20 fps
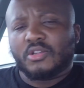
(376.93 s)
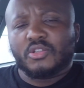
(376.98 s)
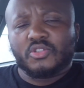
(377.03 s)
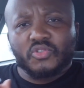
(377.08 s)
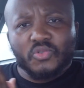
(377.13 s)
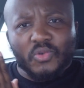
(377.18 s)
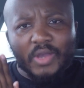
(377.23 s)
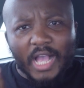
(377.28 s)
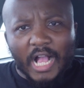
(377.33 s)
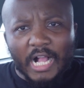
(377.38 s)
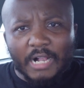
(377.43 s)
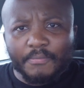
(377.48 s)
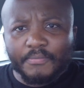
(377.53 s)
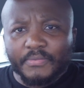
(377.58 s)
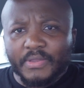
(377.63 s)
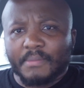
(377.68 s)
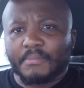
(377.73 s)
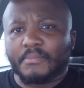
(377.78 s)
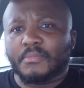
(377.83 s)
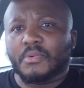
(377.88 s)
to help
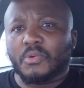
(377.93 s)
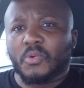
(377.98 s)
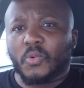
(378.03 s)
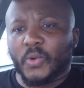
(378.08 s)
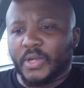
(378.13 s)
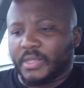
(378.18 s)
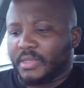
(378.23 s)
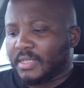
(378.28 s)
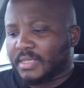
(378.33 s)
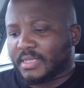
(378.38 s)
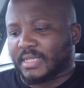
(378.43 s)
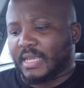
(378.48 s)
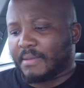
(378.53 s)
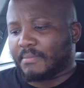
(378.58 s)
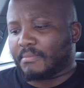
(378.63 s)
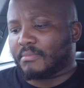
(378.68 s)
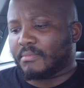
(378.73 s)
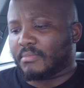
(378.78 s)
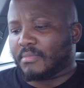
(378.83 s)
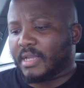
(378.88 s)
them win this game.
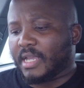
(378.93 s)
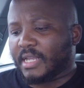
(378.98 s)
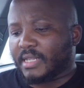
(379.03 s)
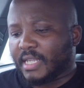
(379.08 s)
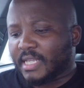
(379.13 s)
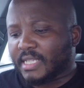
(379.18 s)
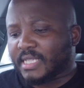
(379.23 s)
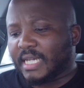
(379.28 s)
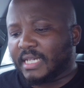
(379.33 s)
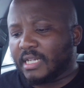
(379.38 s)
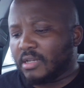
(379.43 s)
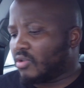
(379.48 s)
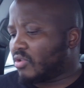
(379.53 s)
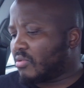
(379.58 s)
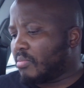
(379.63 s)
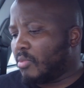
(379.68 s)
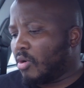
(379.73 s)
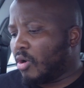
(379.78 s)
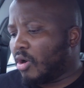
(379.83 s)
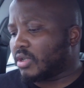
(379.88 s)
And Italy look
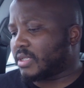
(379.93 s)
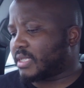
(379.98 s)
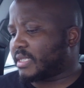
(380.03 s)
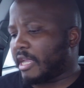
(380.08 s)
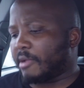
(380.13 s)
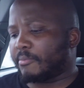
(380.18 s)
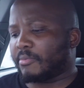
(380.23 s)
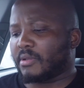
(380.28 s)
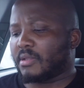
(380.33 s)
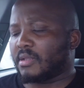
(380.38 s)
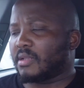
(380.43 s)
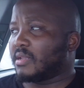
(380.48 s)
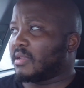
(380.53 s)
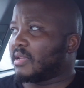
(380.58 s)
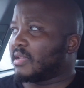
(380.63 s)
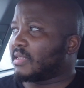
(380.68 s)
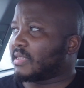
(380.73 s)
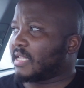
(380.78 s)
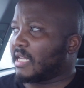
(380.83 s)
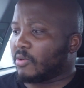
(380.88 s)
more stable
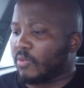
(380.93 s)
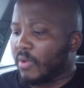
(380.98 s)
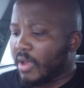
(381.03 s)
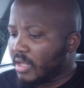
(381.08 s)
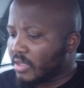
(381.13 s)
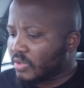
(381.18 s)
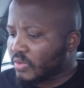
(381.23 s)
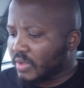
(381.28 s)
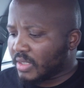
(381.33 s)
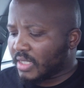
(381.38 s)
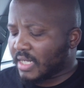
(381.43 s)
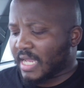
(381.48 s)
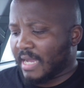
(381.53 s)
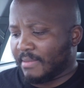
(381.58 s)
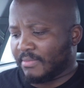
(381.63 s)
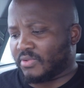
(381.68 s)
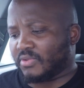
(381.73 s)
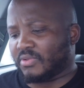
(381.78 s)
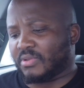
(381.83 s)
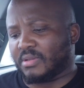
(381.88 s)
than Wales when it
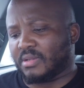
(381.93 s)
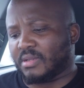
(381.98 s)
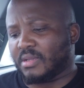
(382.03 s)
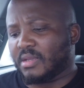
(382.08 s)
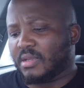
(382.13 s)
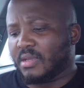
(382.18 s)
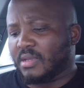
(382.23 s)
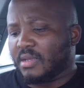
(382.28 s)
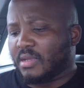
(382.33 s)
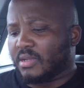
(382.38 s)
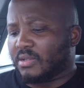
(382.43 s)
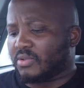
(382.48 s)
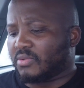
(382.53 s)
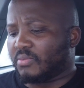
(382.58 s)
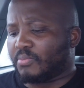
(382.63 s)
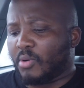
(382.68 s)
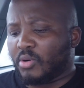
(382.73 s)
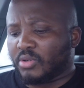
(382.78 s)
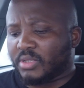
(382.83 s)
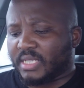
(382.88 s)
comes to
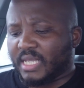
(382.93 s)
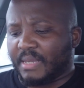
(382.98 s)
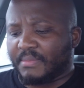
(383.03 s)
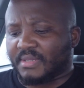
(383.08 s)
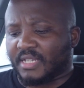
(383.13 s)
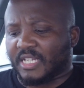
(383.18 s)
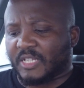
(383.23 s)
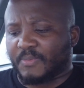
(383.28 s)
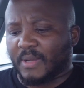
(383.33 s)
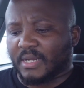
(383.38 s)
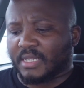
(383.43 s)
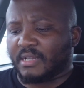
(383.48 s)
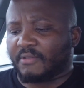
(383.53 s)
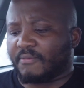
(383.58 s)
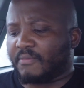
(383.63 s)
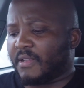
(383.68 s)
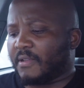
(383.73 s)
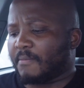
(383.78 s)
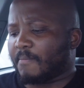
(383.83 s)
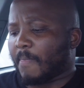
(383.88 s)
both teams
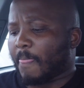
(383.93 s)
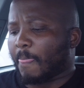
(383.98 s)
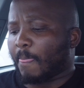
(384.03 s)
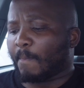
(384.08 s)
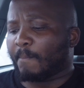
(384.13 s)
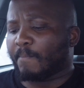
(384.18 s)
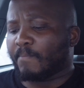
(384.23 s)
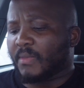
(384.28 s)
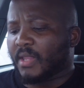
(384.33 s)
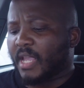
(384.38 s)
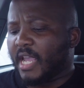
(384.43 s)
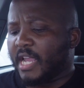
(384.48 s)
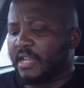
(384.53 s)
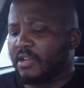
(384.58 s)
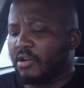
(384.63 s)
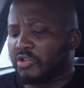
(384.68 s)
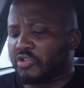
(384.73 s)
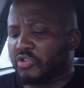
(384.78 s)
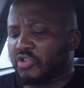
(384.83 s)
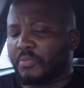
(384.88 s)
respectively. And
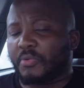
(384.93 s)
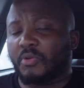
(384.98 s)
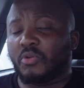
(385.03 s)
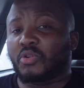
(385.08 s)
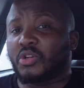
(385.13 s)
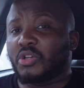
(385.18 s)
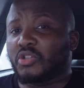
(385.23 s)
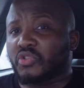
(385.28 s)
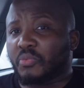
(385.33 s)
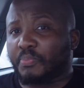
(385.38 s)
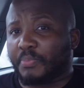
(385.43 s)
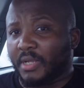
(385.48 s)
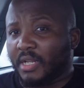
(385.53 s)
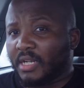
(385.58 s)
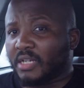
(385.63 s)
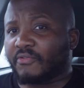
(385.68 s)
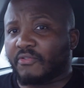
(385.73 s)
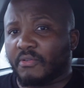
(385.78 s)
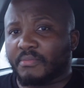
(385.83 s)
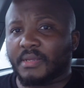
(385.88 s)
also they'll be looking to
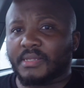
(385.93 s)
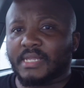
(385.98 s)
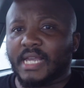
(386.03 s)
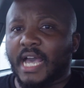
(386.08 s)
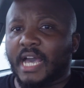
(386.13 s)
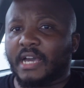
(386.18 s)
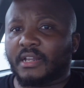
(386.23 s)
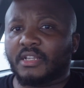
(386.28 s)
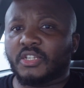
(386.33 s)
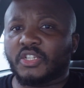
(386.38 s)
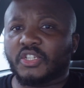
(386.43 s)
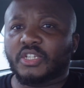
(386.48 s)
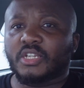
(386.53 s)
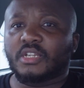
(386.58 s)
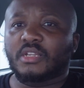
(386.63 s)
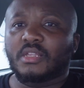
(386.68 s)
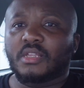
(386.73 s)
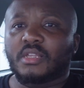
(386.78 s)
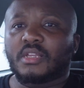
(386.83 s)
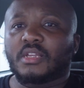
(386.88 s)
build from that Irish
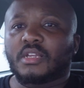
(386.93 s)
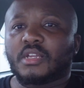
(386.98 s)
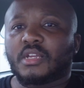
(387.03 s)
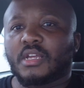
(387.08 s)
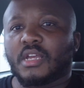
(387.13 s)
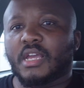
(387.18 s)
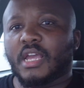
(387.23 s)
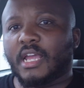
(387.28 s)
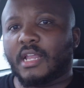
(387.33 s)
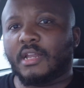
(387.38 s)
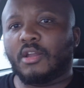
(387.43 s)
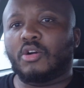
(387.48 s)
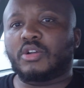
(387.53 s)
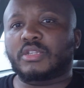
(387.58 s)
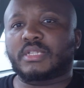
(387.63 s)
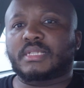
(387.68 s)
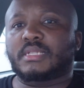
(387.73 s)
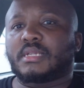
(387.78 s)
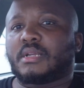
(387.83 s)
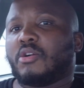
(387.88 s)

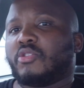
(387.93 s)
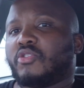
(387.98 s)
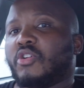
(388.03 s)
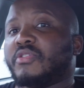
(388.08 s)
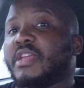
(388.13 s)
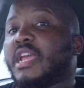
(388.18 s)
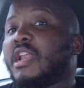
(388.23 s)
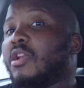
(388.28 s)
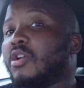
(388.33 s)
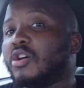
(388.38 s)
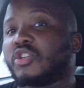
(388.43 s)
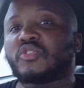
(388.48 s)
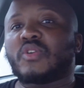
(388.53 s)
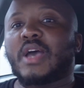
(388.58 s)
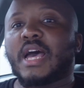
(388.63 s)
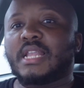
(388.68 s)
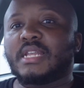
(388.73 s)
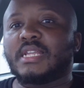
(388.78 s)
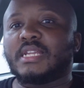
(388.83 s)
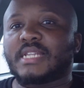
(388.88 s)
loss. Although they lost to
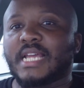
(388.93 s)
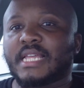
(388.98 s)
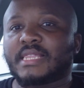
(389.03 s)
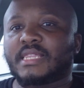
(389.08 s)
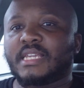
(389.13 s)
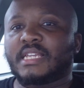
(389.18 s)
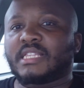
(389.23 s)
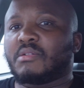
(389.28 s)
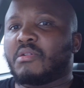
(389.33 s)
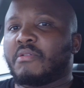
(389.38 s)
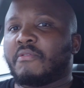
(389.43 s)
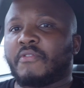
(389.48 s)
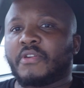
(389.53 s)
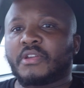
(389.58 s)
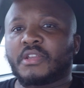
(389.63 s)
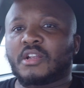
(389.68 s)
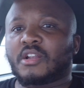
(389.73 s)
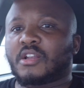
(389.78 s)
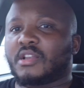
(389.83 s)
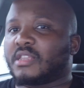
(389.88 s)
Ireland, I think they were
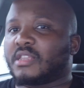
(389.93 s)
very